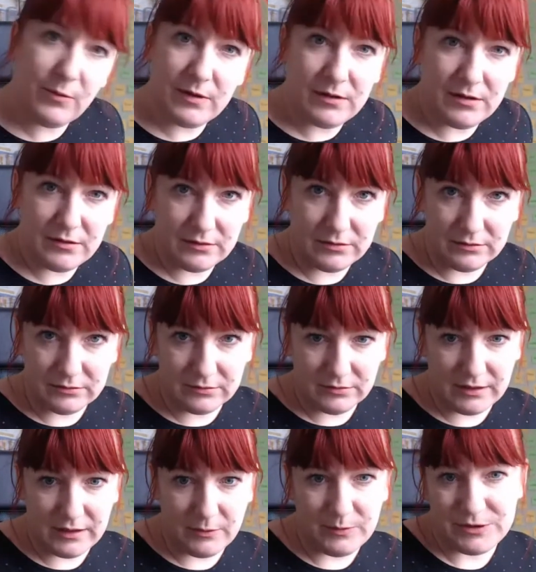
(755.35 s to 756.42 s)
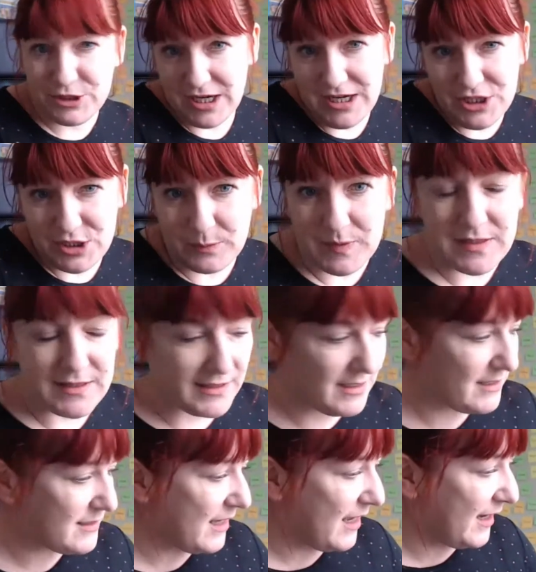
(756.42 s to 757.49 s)
will change your
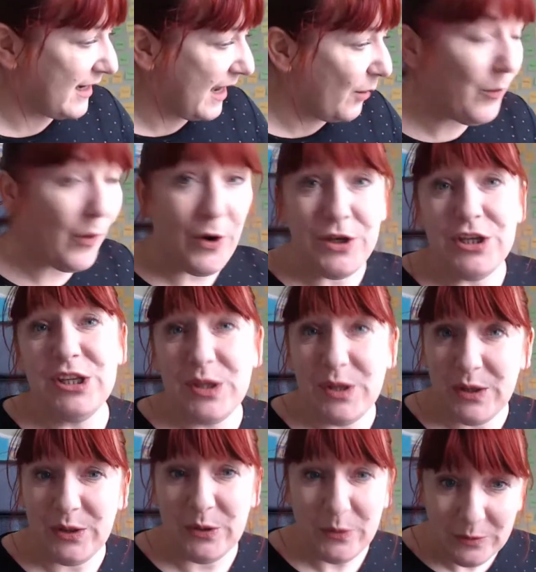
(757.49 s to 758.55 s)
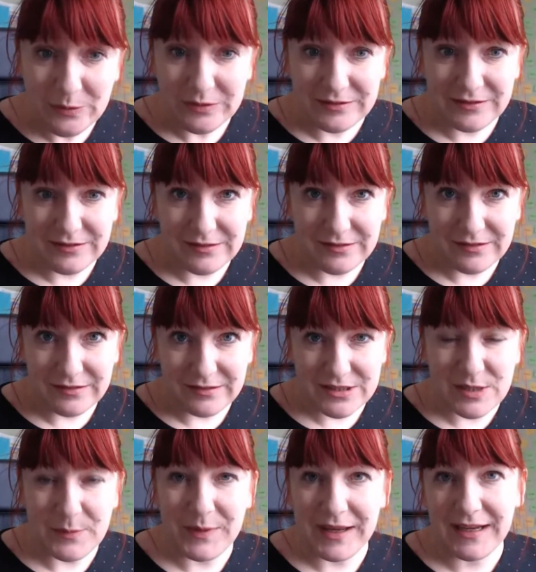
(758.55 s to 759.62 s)
business. And I want you
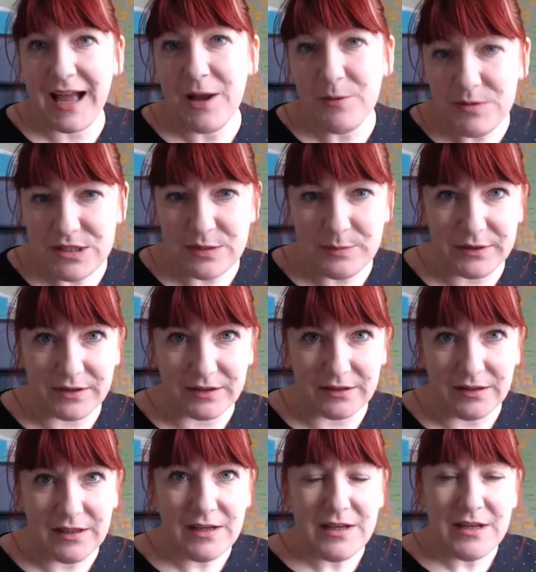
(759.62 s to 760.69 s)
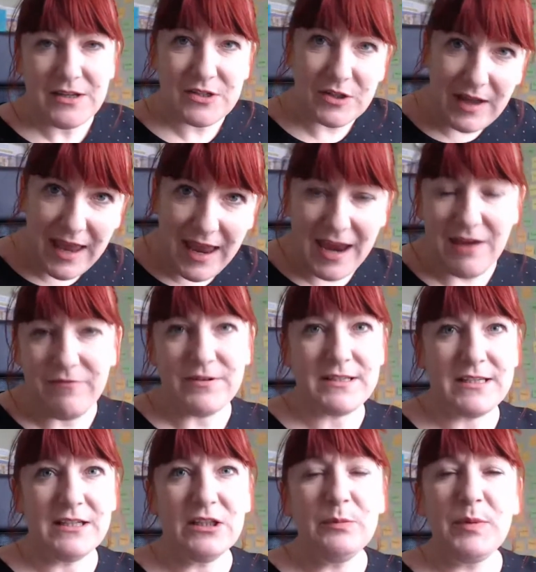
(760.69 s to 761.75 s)
to be accountable. So every
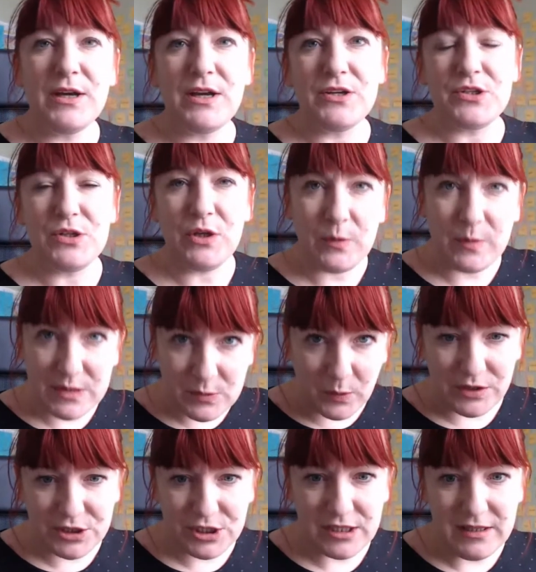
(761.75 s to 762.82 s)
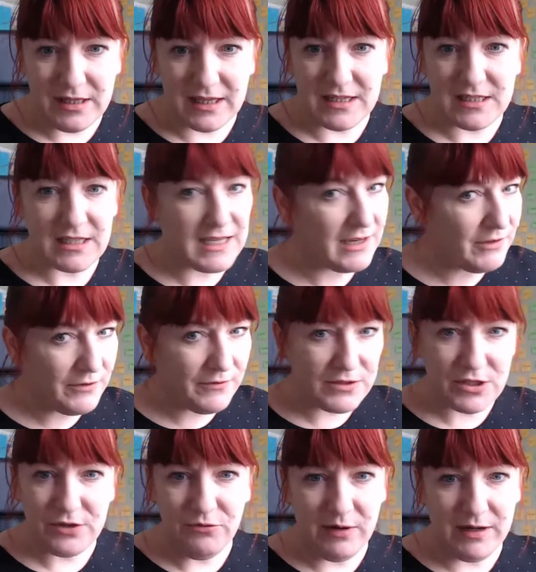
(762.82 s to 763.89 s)
single person who is watching this, even if it's
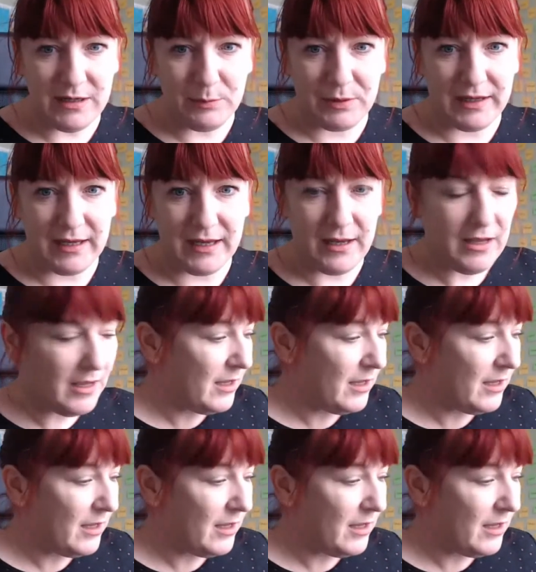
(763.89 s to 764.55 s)
on replay,